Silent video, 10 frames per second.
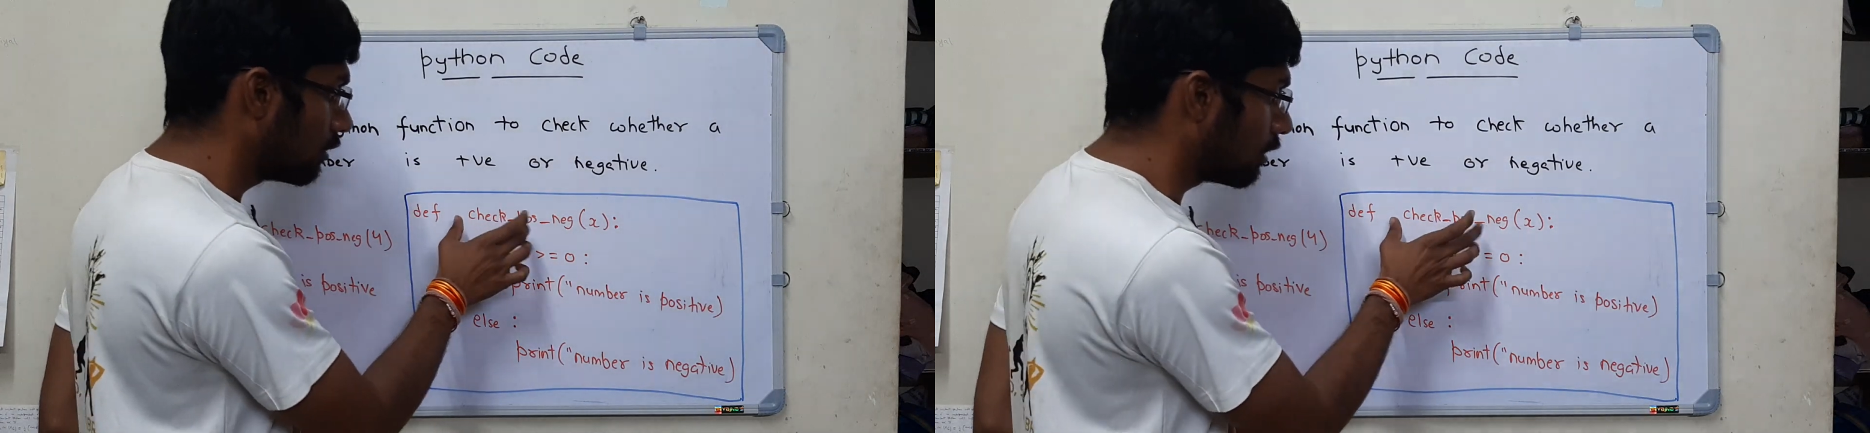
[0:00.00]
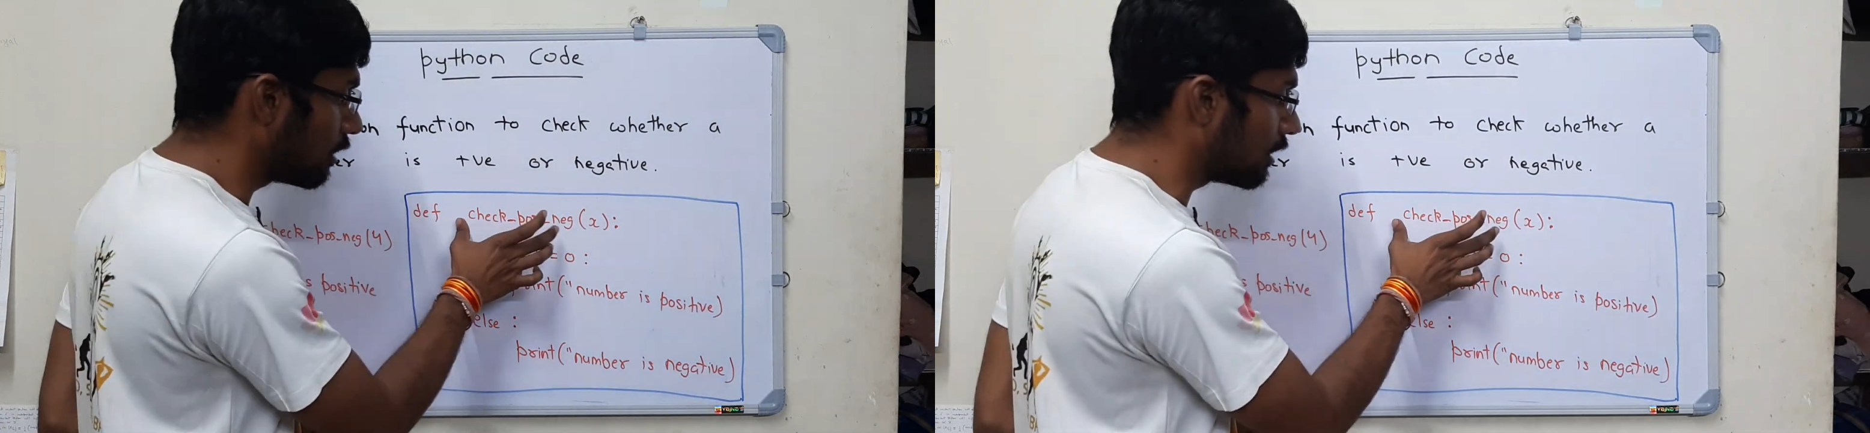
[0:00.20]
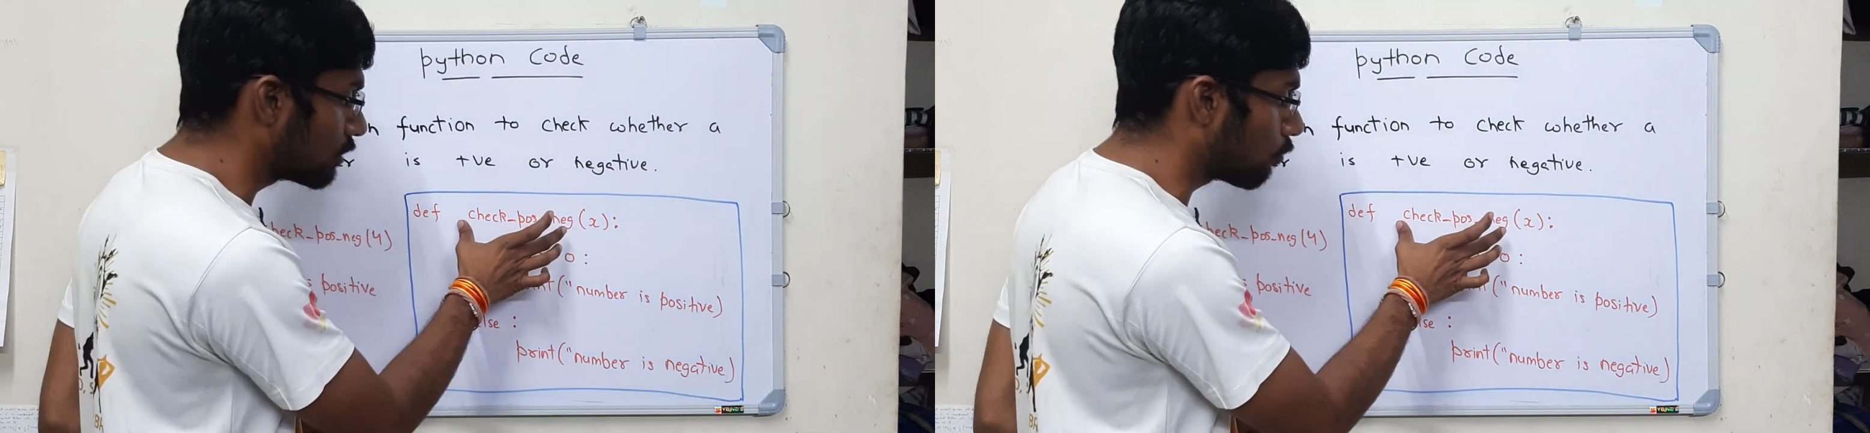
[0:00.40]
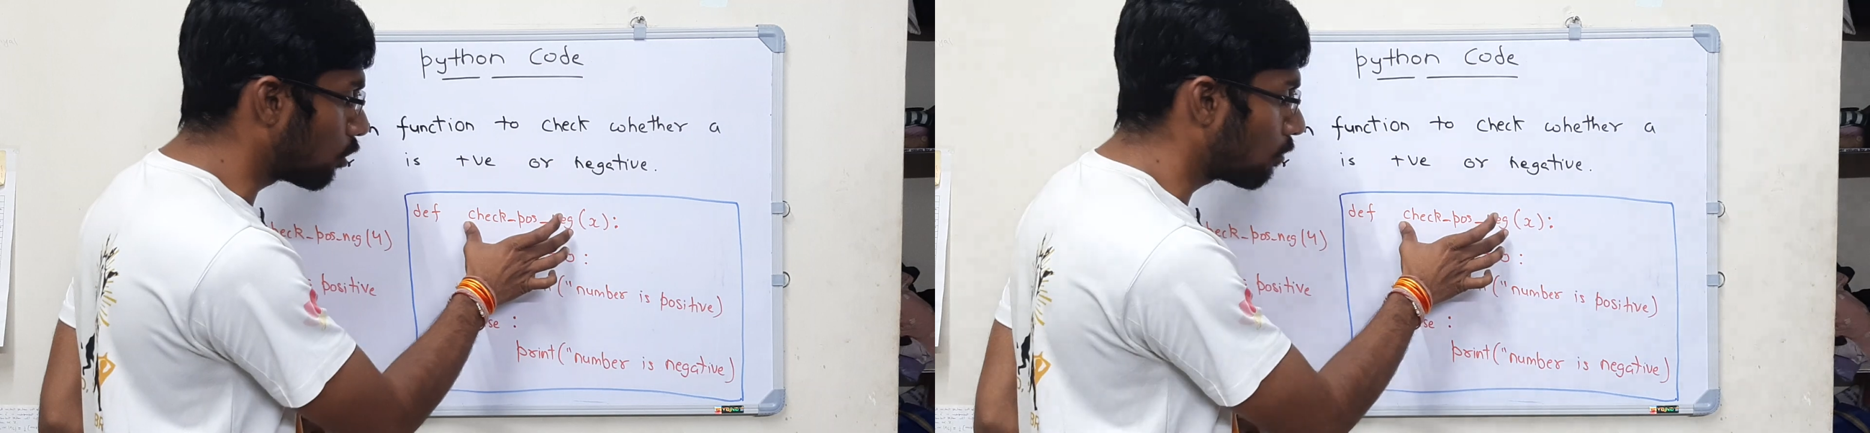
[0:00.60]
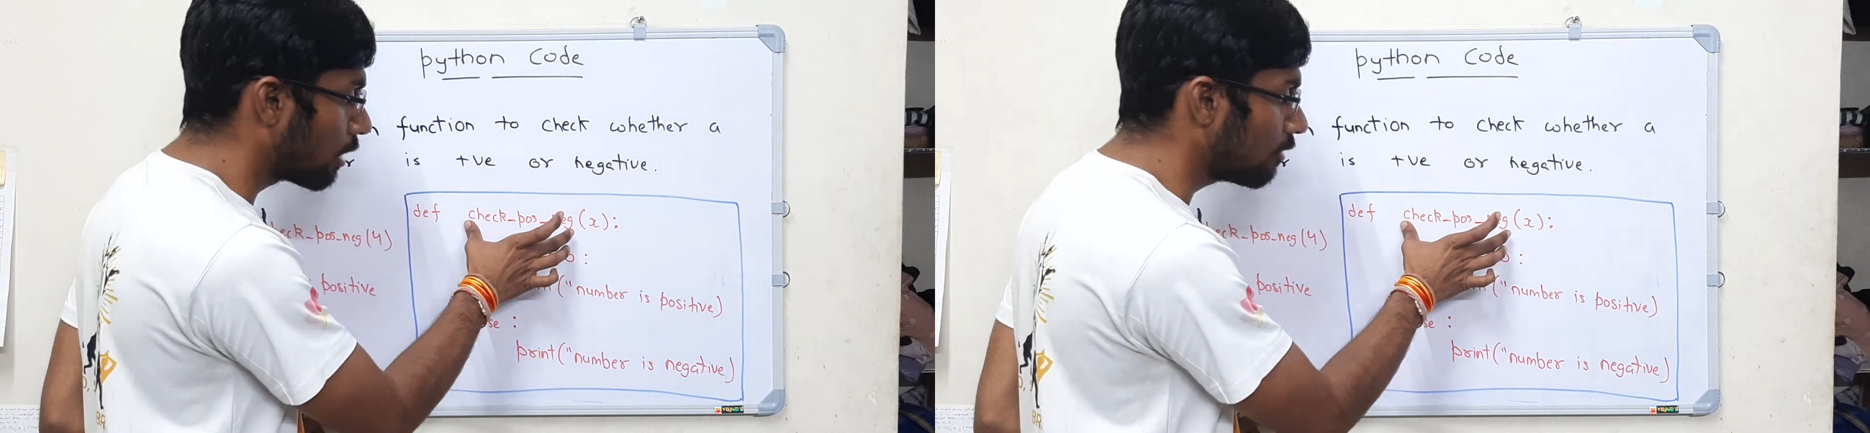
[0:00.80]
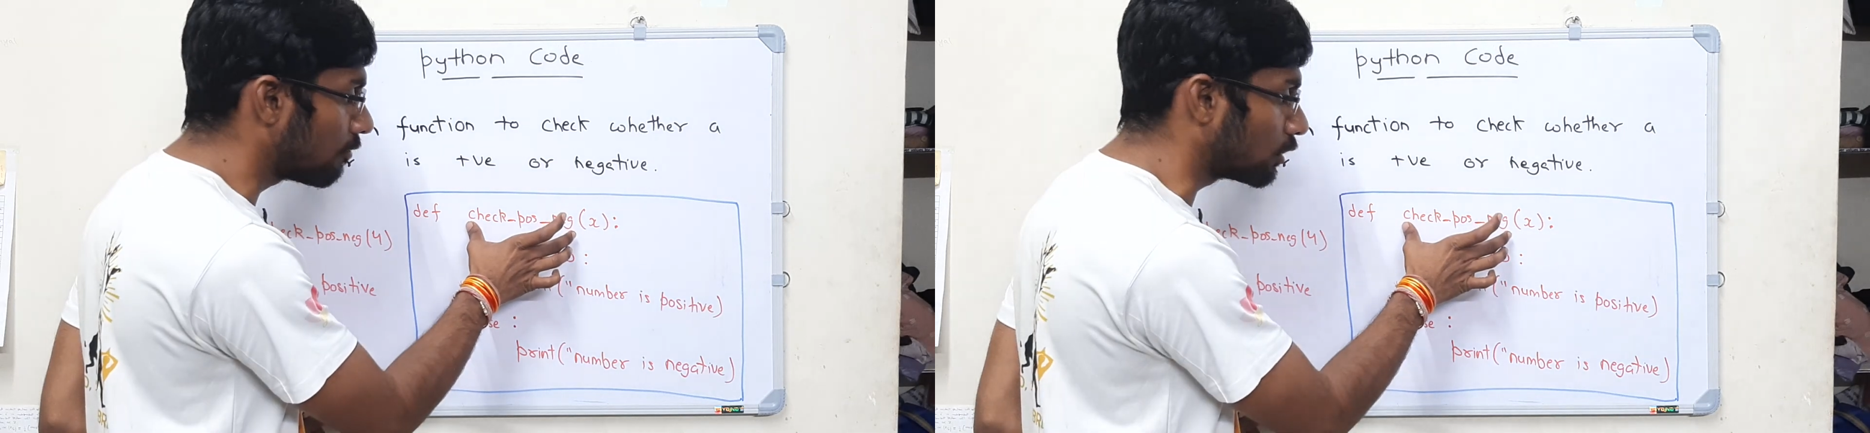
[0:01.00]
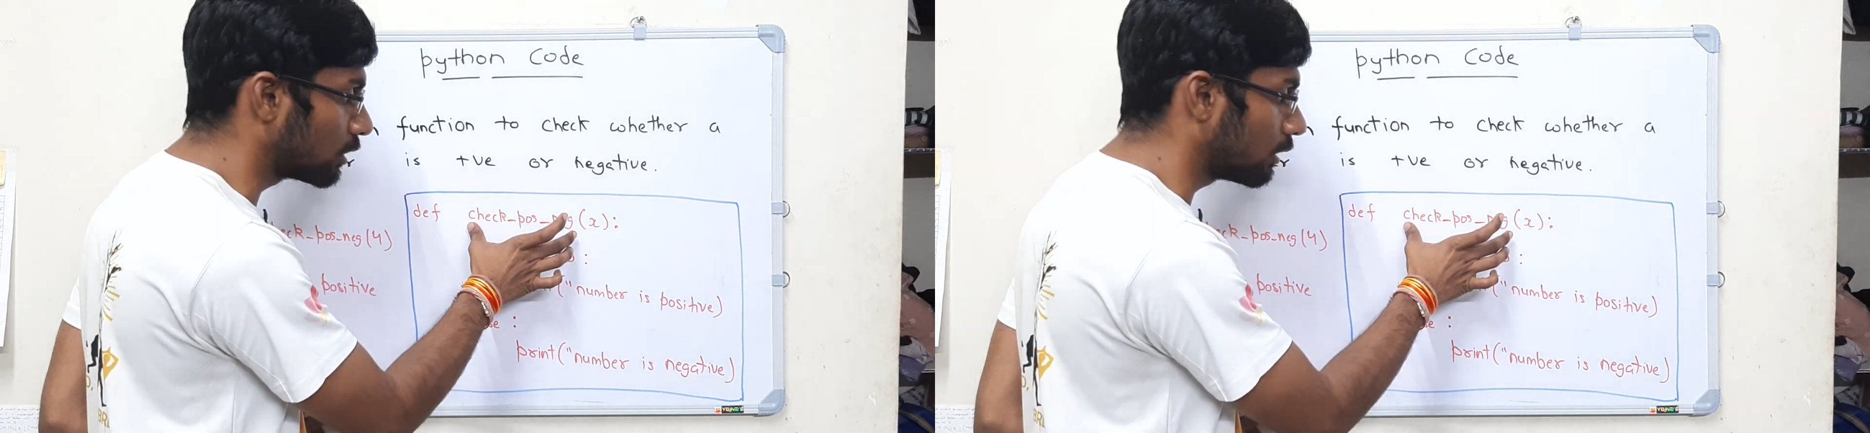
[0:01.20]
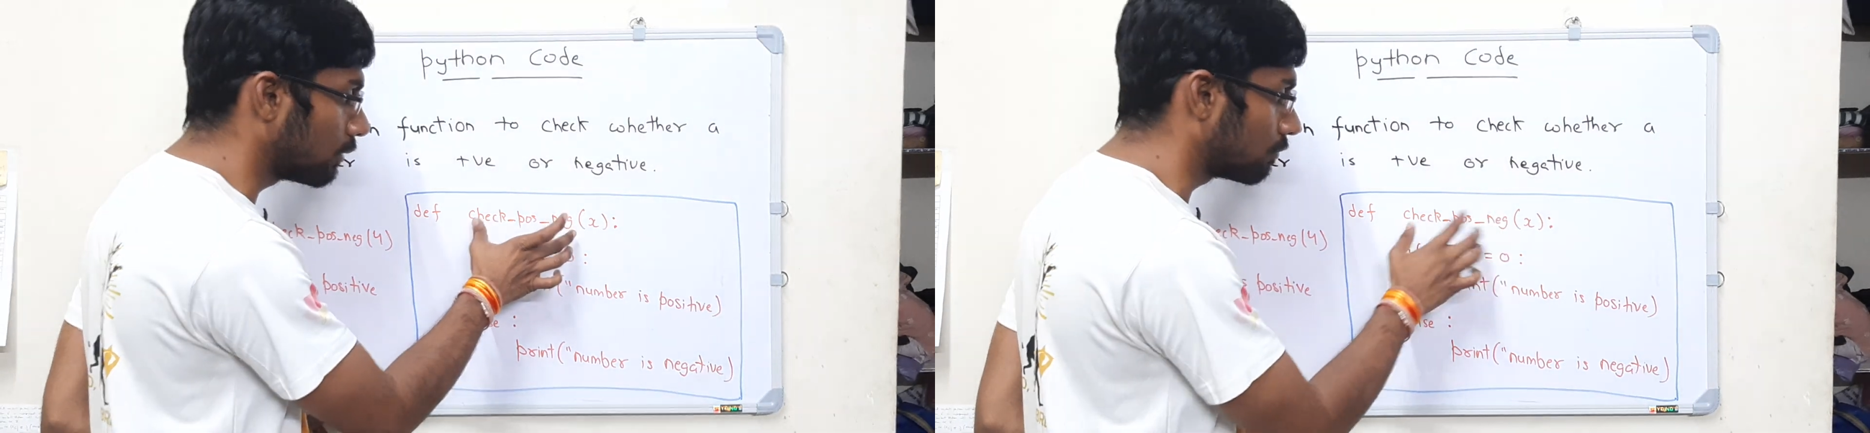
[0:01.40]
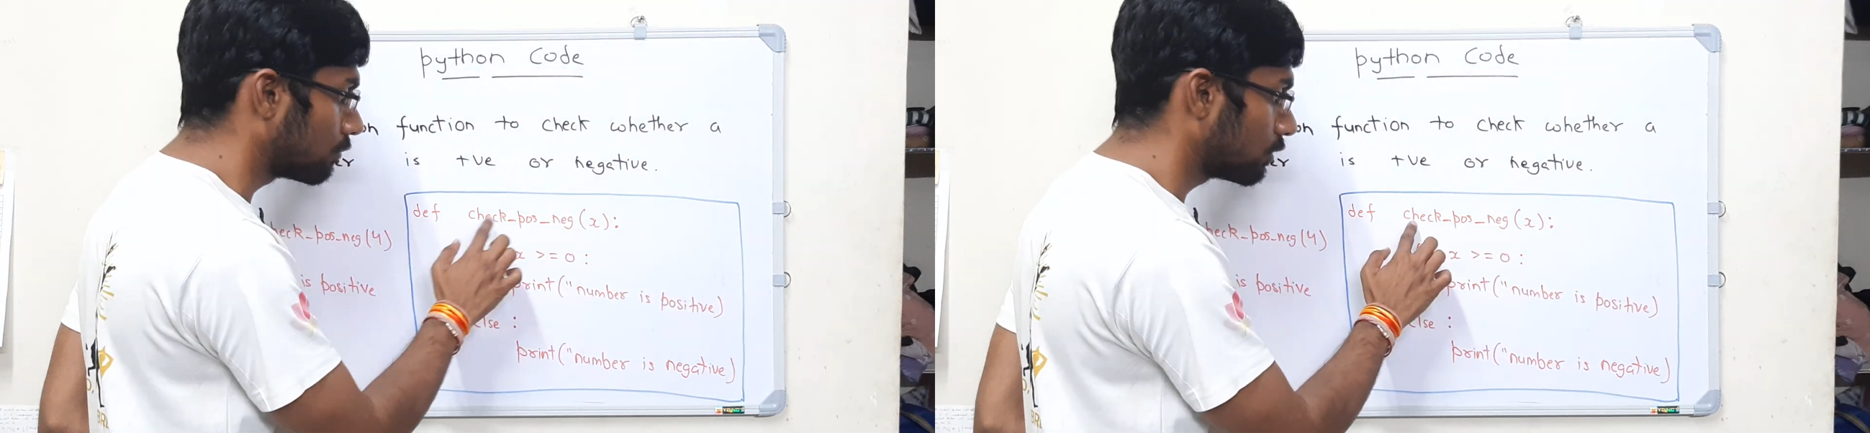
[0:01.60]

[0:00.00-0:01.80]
Then it is followed by function name,